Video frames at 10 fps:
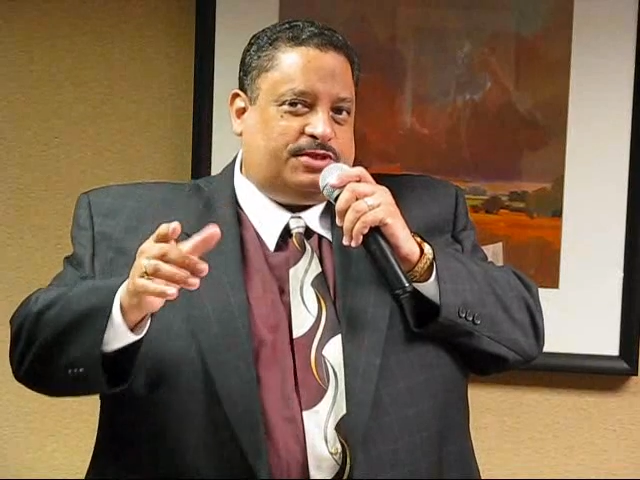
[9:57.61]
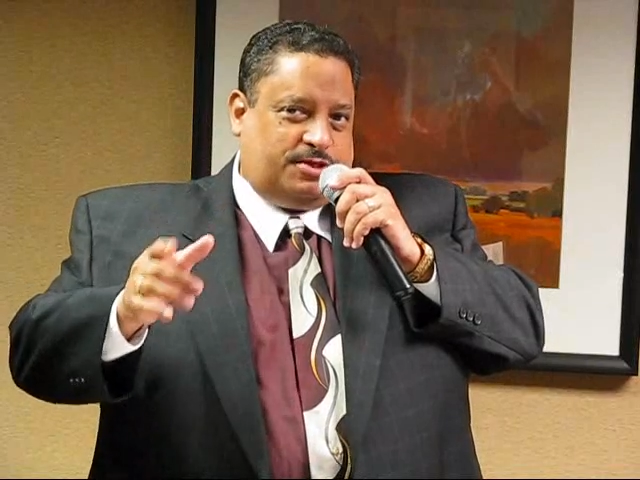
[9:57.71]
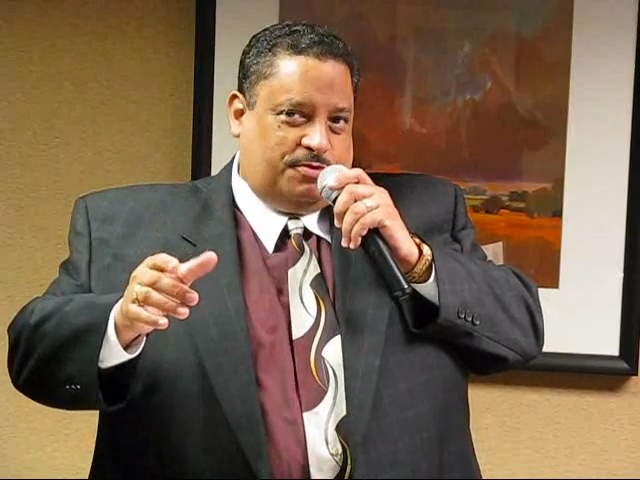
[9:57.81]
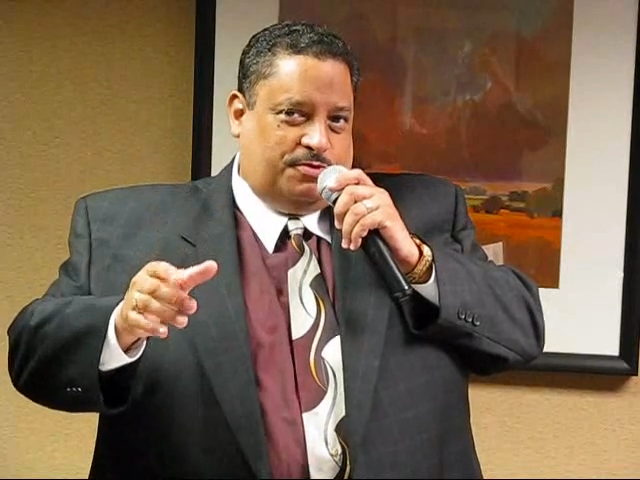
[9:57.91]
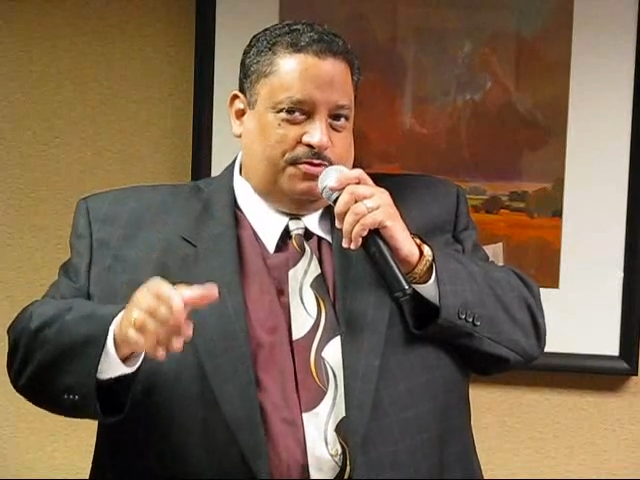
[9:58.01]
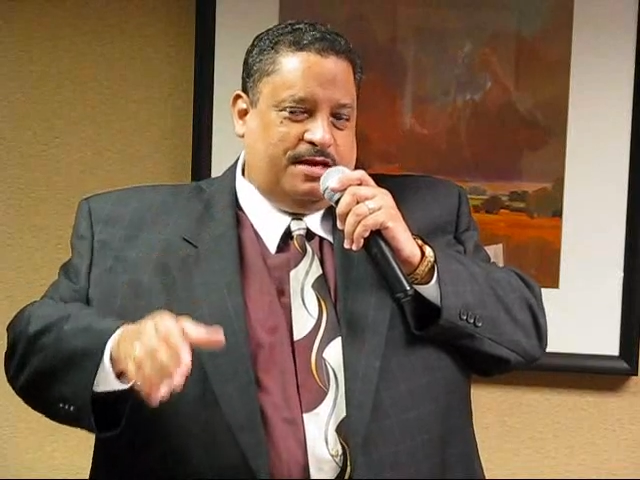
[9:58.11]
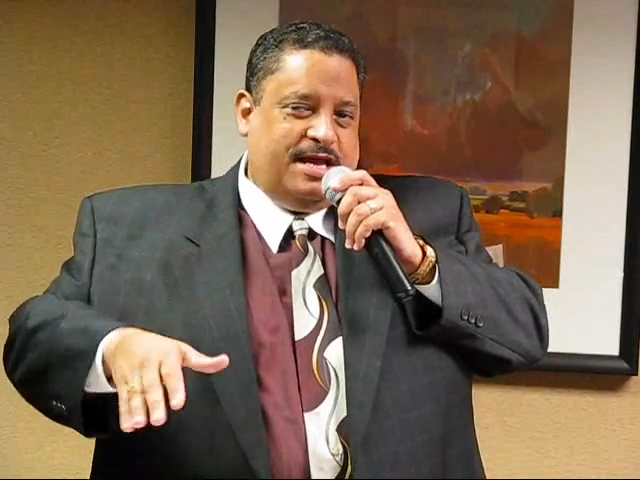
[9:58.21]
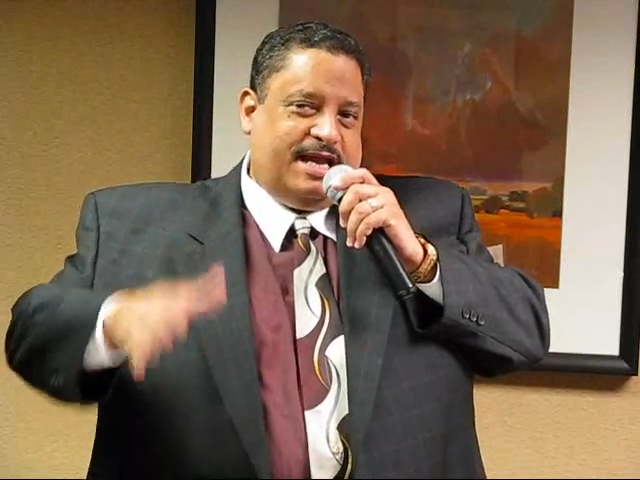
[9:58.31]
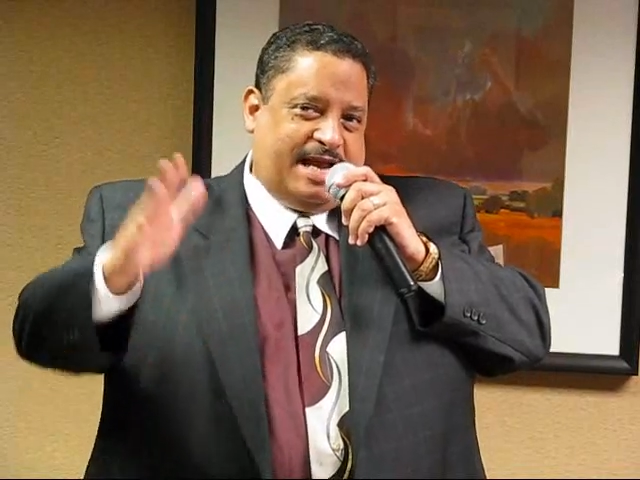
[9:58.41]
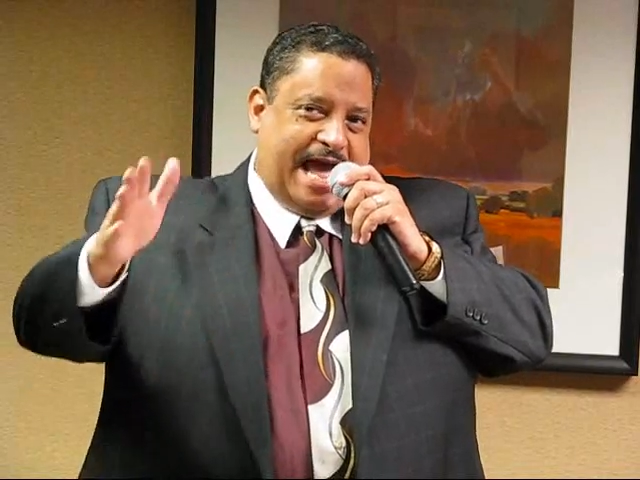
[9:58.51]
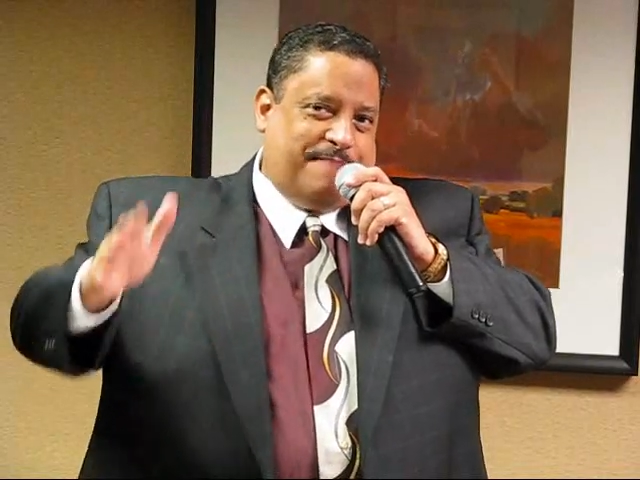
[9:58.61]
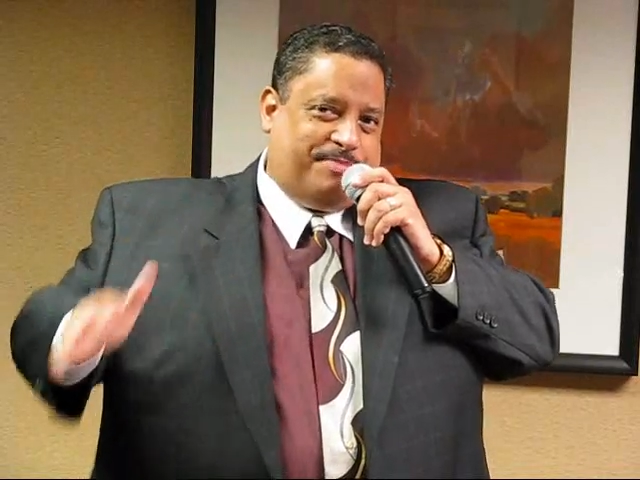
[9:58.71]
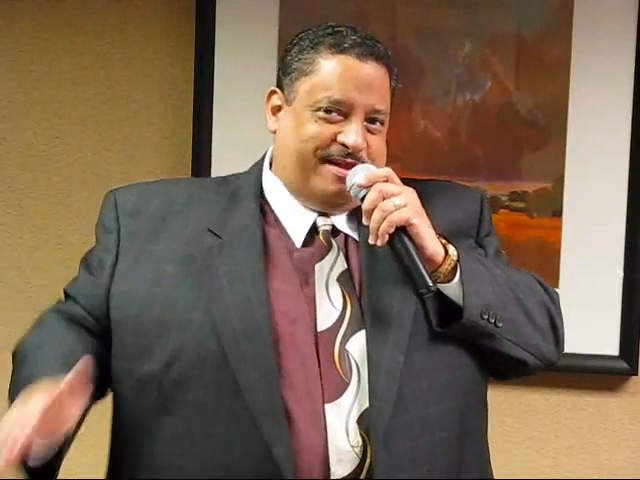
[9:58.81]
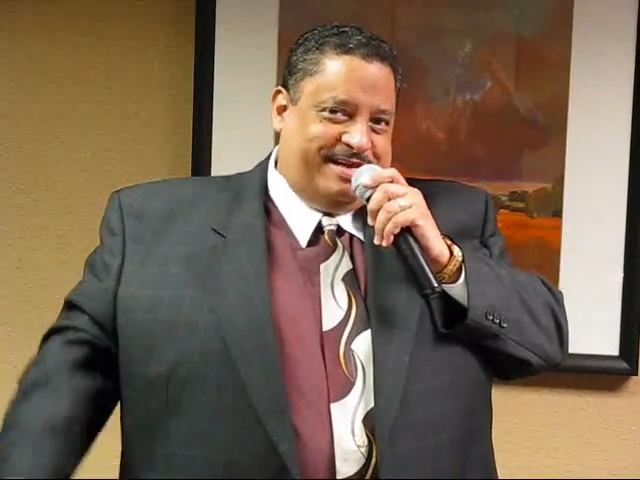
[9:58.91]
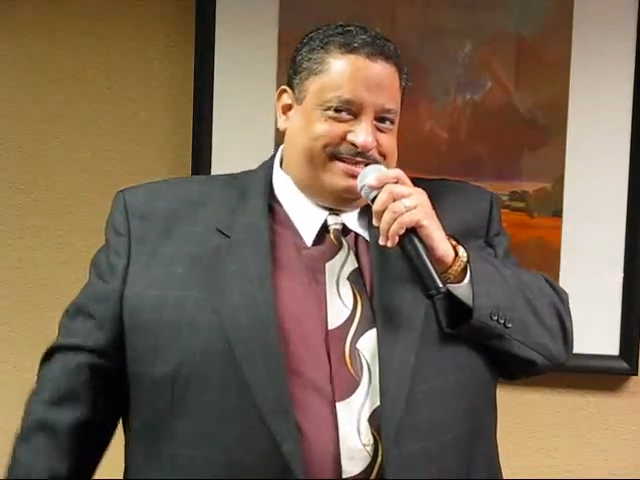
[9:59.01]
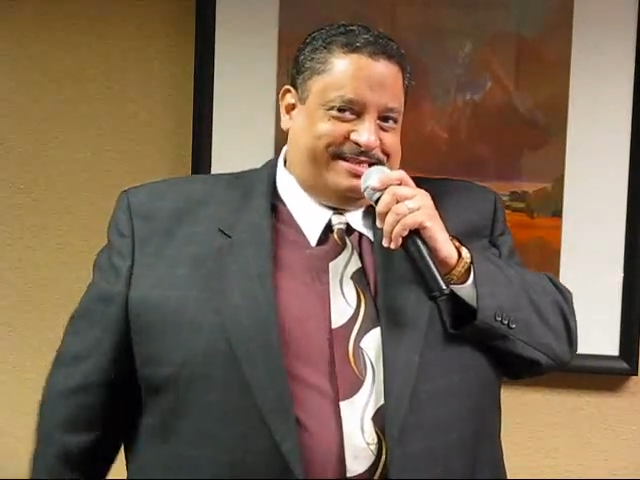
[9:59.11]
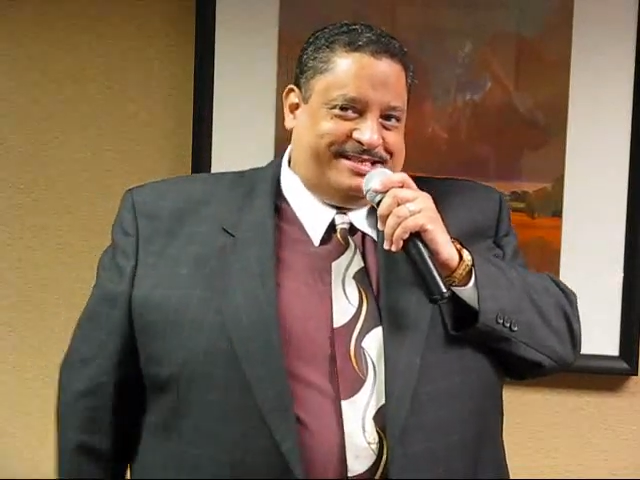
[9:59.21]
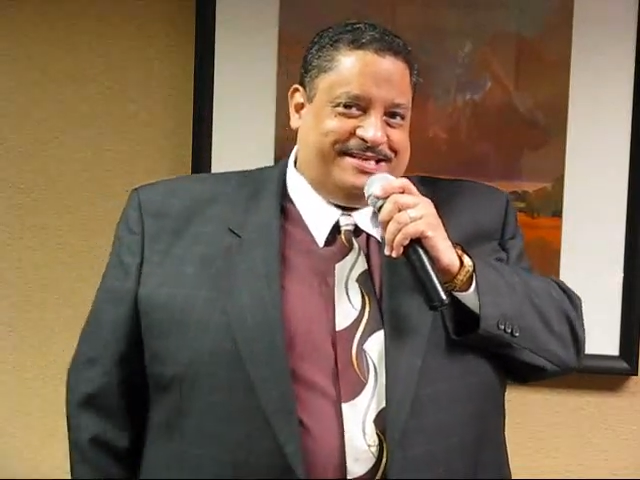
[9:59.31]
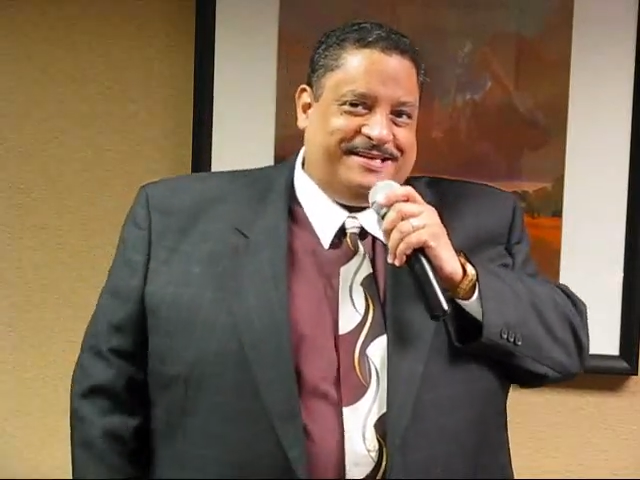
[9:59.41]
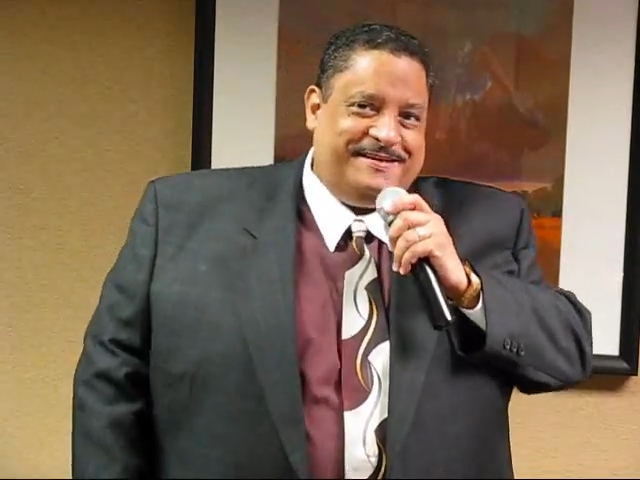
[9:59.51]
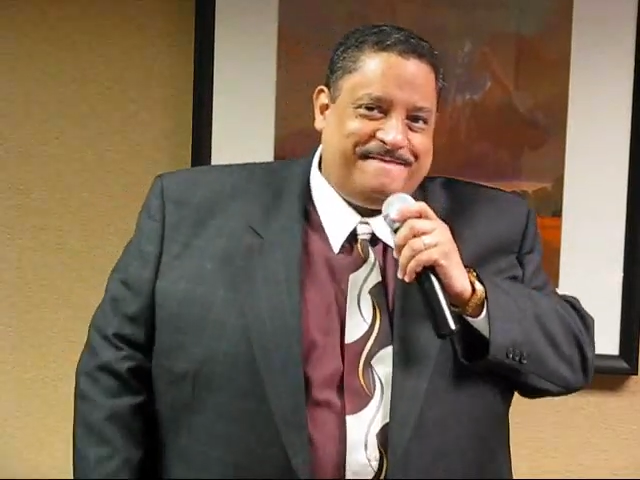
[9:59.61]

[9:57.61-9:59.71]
soon. God bless.